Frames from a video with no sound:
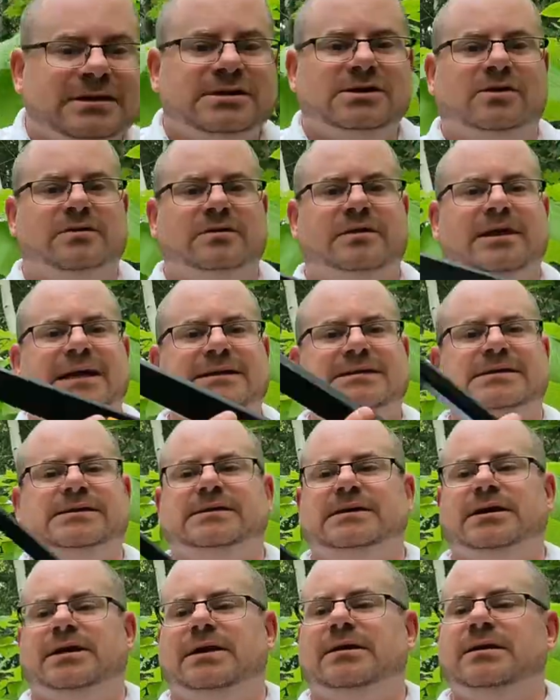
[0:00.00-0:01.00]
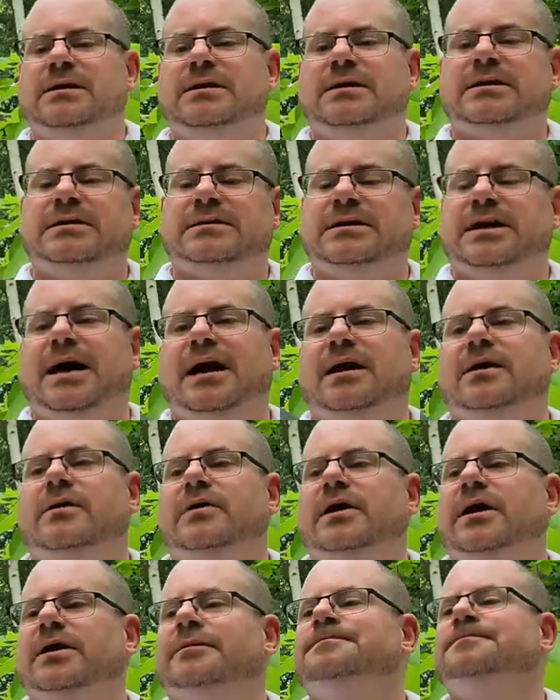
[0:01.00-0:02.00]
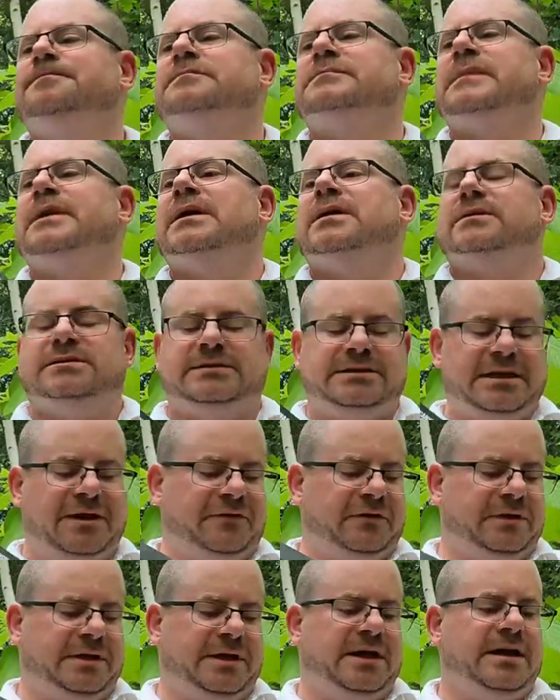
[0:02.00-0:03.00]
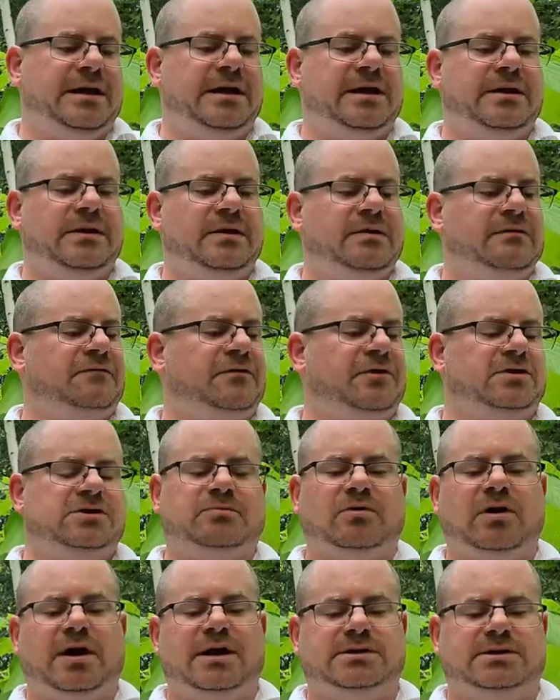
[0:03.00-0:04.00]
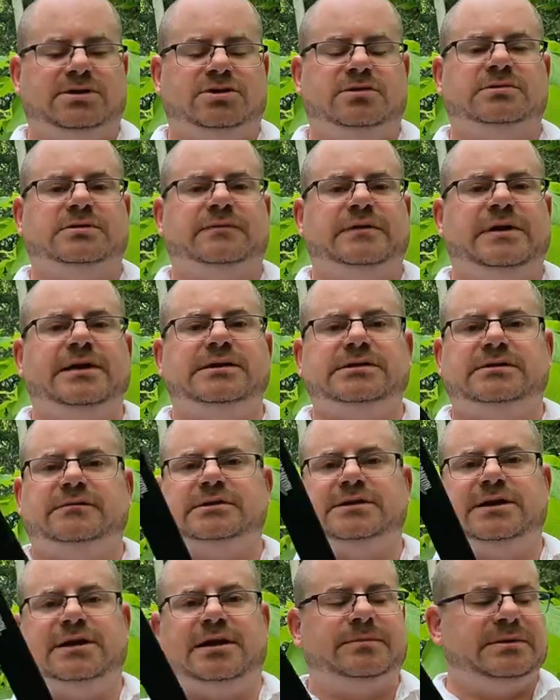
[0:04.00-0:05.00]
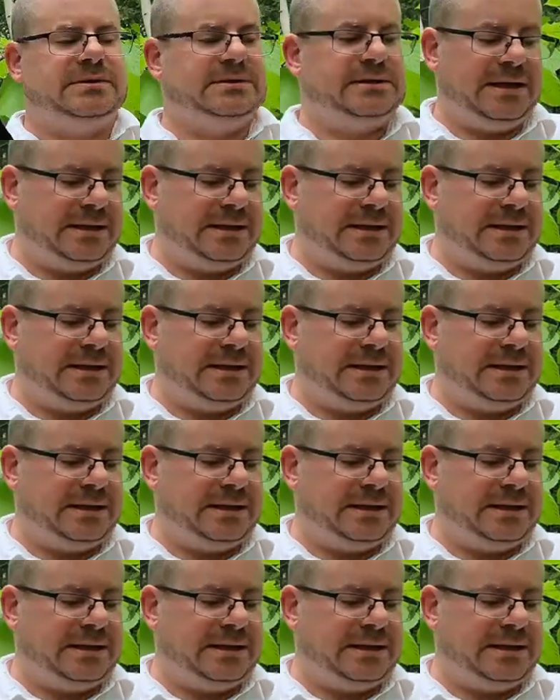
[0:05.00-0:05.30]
So that's, you know, the Agawa, definitely first prize in terms of ease of setup and